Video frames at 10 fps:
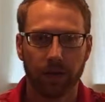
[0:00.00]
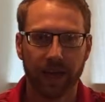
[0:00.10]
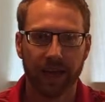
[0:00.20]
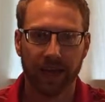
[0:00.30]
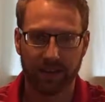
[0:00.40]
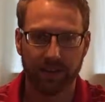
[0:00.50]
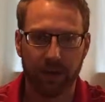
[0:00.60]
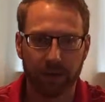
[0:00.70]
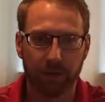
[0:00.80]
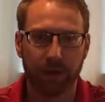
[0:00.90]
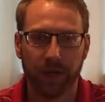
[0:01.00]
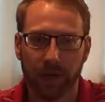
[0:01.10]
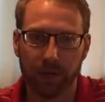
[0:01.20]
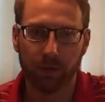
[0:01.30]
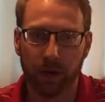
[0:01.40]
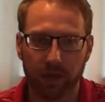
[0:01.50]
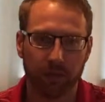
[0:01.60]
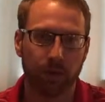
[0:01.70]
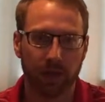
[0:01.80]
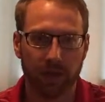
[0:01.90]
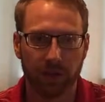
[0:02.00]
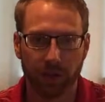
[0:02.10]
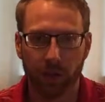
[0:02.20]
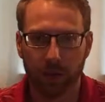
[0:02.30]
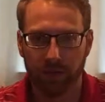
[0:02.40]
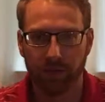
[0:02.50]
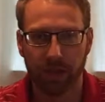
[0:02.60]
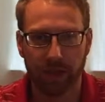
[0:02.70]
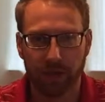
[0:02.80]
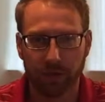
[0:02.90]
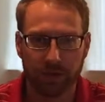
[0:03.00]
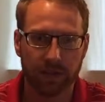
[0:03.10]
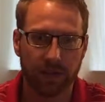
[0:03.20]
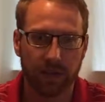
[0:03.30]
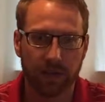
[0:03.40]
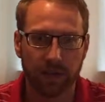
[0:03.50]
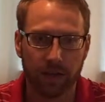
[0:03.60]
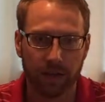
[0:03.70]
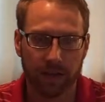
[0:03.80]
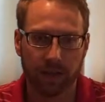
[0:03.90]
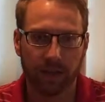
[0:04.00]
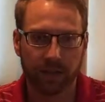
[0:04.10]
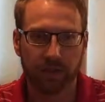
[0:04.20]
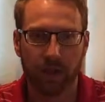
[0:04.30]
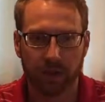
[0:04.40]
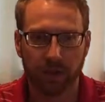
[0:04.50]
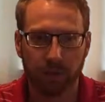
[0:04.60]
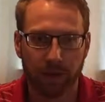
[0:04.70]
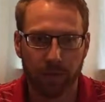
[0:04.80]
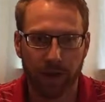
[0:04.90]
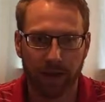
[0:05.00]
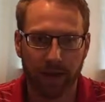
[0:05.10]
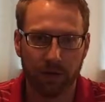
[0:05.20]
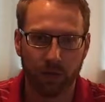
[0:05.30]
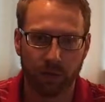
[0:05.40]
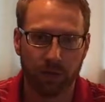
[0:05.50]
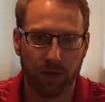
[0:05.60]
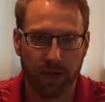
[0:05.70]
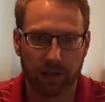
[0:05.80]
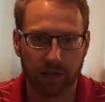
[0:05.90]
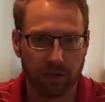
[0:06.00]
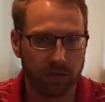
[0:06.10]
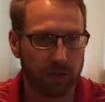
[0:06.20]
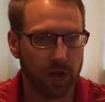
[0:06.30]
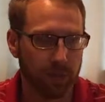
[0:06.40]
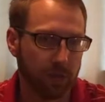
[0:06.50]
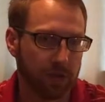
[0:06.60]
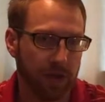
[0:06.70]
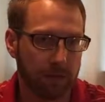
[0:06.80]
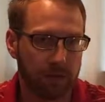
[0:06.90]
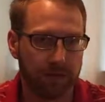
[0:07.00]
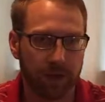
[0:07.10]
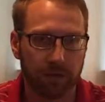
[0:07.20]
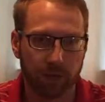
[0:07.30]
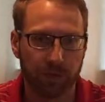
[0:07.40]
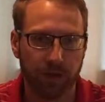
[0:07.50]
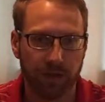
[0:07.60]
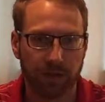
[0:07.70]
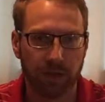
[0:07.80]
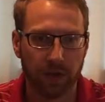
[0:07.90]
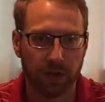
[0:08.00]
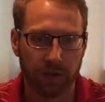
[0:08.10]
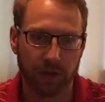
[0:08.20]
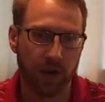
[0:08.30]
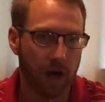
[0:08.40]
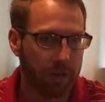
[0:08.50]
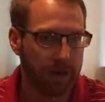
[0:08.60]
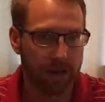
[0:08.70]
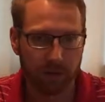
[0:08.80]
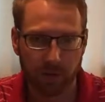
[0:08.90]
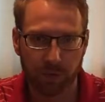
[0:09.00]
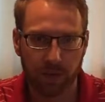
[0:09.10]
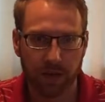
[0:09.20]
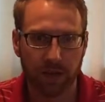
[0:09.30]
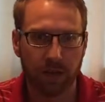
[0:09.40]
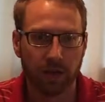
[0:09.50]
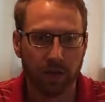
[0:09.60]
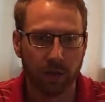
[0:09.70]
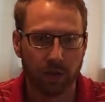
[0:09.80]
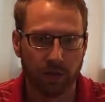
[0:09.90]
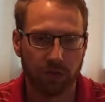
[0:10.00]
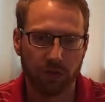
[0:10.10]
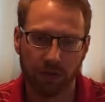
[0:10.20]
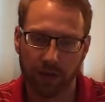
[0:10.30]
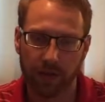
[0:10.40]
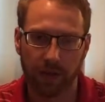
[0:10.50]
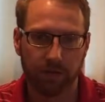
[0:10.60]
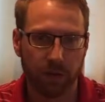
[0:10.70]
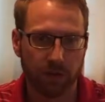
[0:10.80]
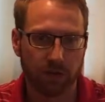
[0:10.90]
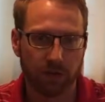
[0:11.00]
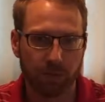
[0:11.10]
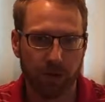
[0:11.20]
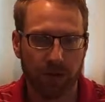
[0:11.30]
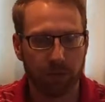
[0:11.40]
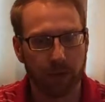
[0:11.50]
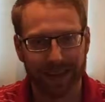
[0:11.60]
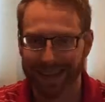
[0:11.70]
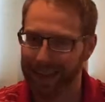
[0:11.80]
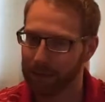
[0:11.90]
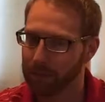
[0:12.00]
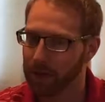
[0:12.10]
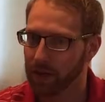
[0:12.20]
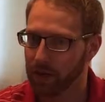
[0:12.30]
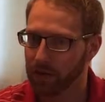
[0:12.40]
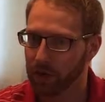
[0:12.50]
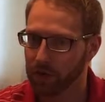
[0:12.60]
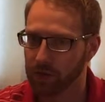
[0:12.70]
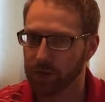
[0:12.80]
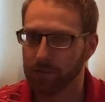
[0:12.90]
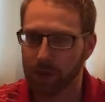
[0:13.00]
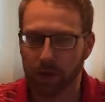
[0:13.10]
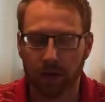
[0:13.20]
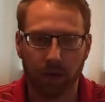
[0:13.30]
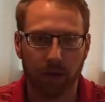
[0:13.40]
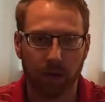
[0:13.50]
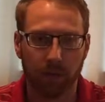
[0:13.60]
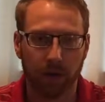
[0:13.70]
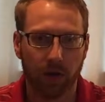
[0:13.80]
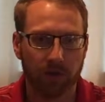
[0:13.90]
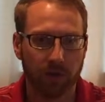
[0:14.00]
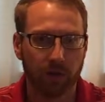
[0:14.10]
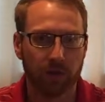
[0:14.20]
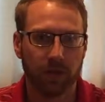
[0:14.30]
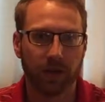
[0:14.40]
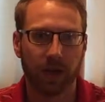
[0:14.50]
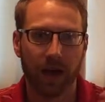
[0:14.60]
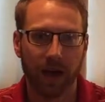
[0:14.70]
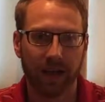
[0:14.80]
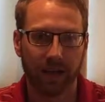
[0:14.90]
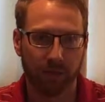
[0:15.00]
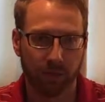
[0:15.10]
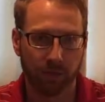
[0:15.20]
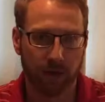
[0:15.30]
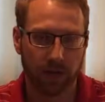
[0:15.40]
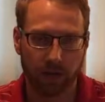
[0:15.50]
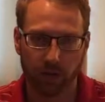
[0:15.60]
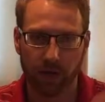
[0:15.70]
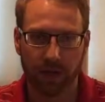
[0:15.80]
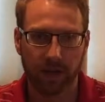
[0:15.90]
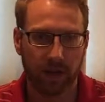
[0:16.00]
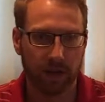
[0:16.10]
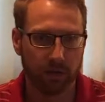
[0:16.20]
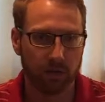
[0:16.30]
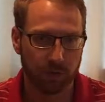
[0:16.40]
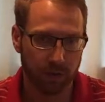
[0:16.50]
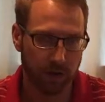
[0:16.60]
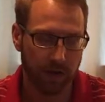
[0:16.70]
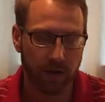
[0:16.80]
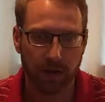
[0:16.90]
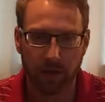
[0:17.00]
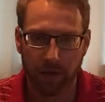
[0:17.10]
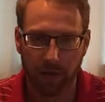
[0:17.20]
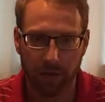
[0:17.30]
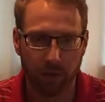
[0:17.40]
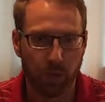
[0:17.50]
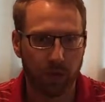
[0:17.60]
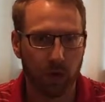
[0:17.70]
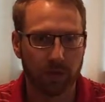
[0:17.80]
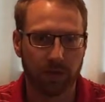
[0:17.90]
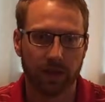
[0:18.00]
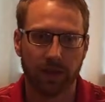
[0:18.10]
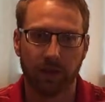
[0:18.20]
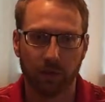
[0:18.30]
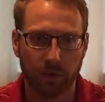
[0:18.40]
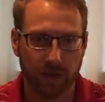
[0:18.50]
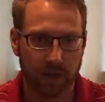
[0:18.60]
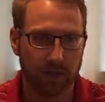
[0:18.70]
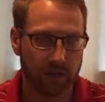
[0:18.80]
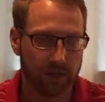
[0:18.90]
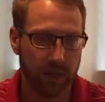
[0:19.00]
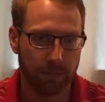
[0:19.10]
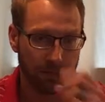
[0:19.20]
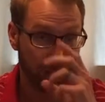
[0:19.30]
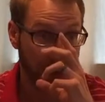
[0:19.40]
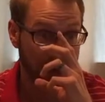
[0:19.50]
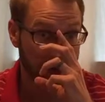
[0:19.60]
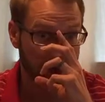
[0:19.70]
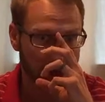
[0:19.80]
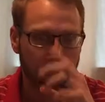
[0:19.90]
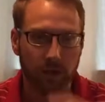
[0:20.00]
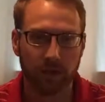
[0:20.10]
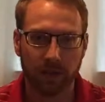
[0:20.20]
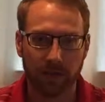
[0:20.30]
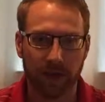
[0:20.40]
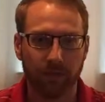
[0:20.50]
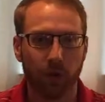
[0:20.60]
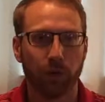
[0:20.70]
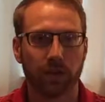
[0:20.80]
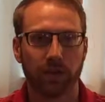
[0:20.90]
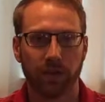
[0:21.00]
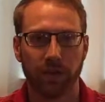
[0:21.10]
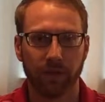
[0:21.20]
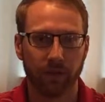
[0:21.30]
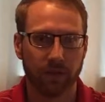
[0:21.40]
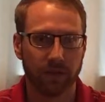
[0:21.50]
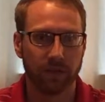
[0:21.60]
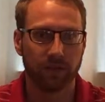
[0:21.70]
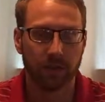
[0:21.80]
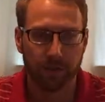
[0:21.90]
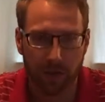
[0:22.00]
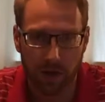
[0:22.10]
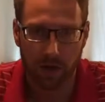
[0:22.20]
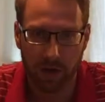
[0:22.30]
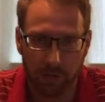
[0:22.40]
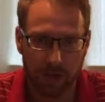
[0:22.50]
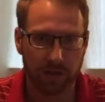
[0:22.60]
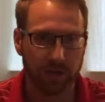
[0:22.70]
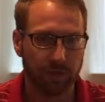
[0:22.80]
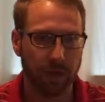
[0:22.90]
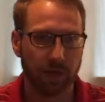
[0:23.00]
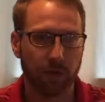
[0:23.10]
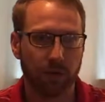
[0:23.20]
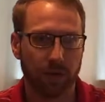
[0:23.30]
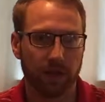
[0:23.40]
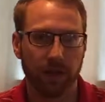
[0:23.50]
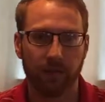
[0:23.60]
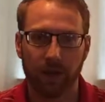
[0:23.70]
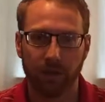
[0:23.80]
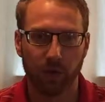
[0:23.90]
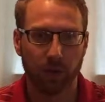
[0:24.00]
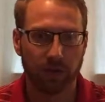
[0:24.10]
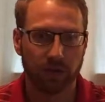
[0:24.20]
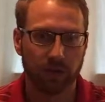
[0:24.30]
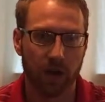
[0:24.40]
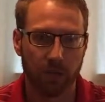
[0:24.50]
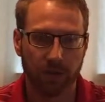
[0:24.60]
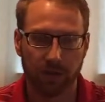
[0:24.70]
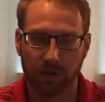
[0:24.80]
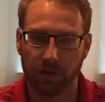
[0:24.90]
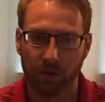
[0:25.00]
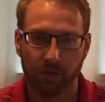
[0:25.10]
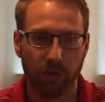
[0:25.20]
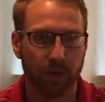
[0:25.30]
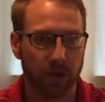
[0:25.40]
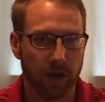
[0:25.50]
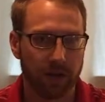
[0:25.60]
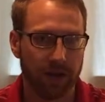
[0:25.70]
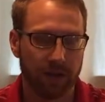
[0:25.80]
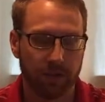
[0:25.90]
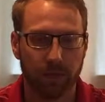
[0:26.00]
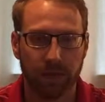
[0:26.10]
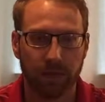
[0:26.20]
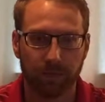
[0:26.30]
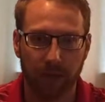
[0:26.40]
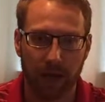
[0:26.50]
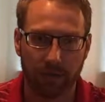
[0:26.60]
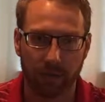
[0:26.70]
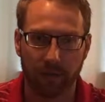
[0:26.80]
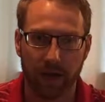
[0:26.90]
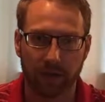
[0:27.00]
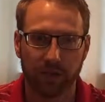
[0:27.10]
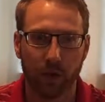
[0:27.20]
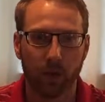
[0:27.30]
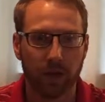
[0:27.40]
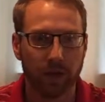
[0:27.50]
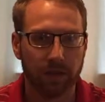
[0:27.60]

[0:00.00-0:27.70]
Hey guys, Dr. B here. Wanted to bring you another quick video today, and I'd like to talk a little bit about ankle sprains. So there's a couple types of ankle sprains. Your common ankle sprain, which is usually an inversion sprain, but it can be eversion, uh, but also the high ankle sprain, the dreaded high ankle sprain. Um, everyone hopes that they don't get this type of sprain. So let's kind of go into the differences um, in this video. And then if you have any questions, comments, concerns, feel free to contact me after the fact. So